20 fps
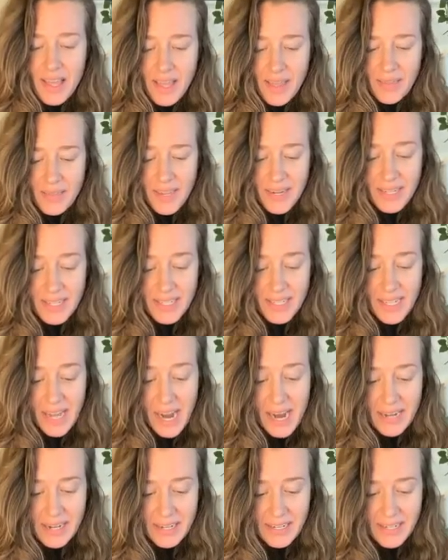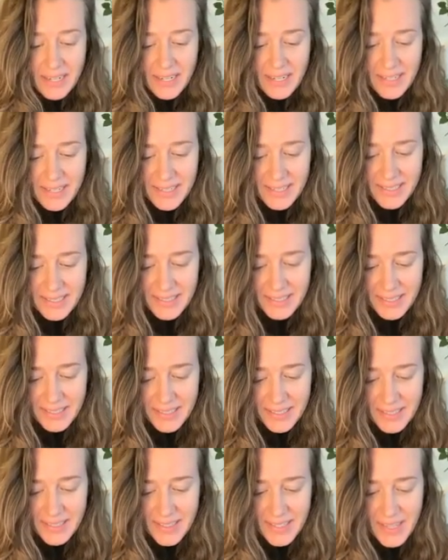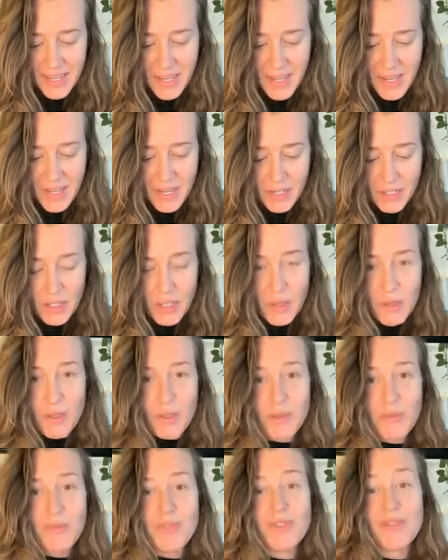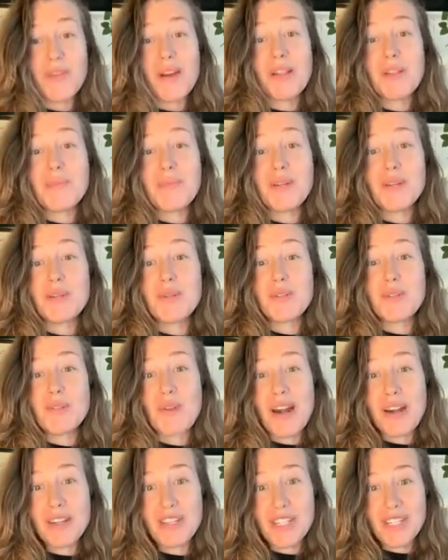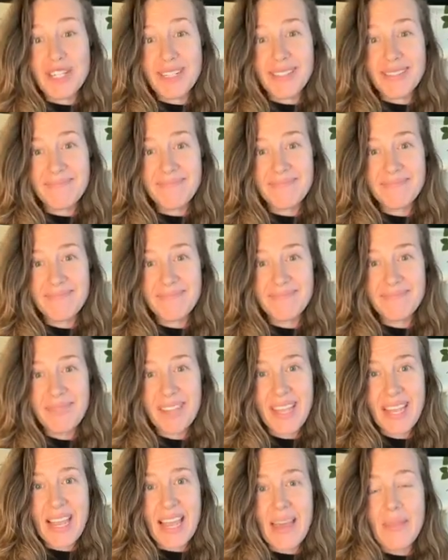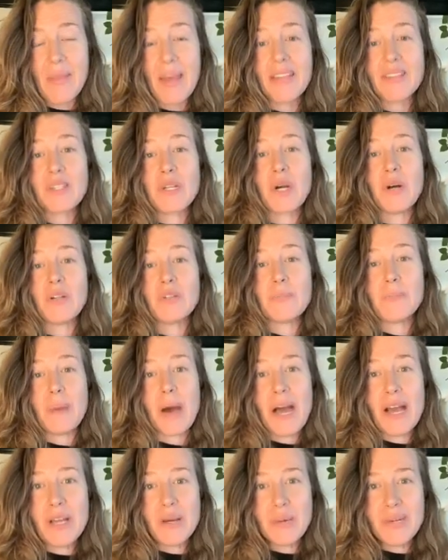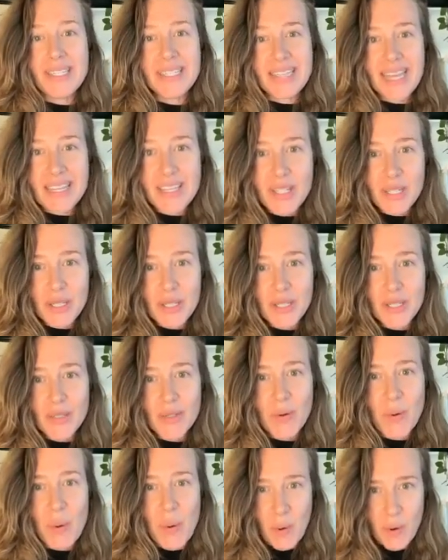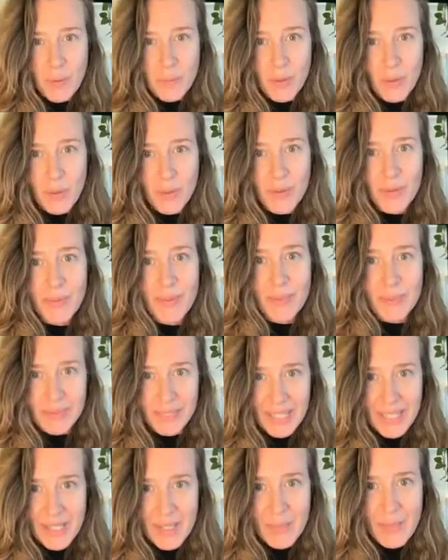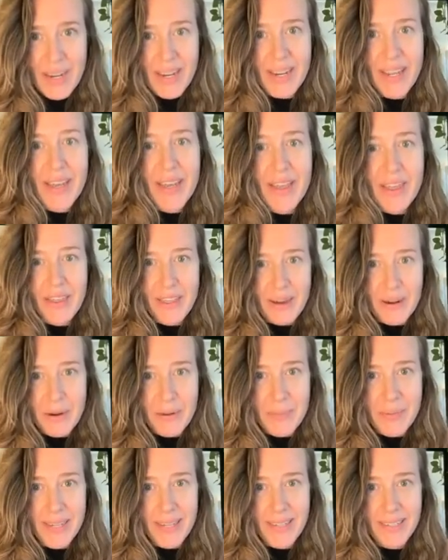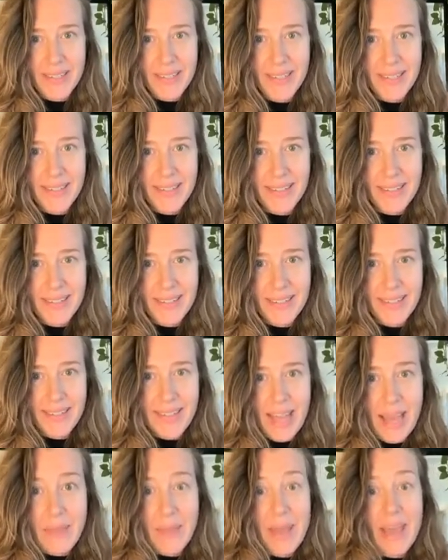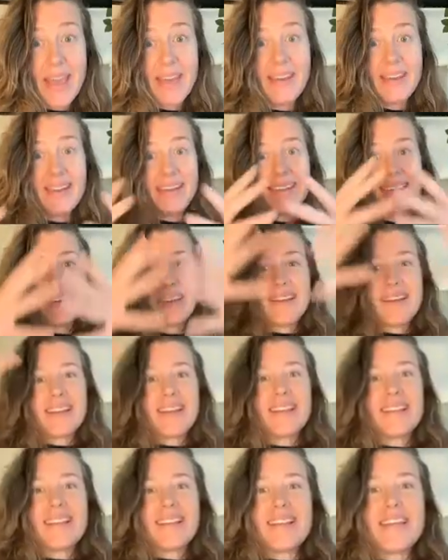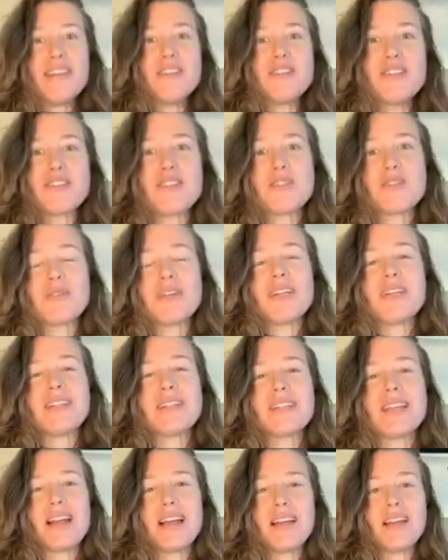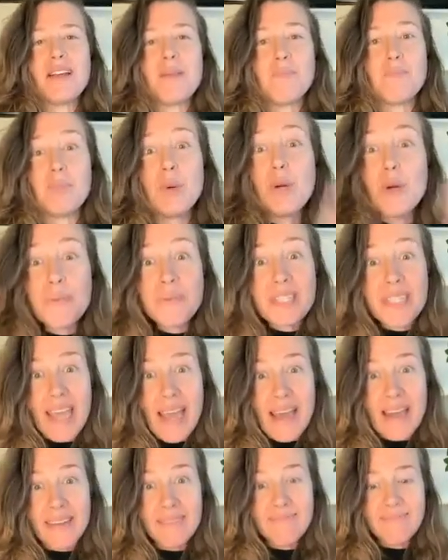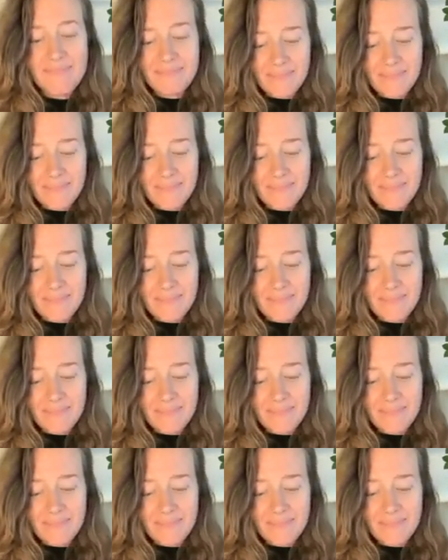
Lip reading: they decided to develop a new strategy, and that's called bioidentical hormone replacement therapy. And then the industry decided, boomed again,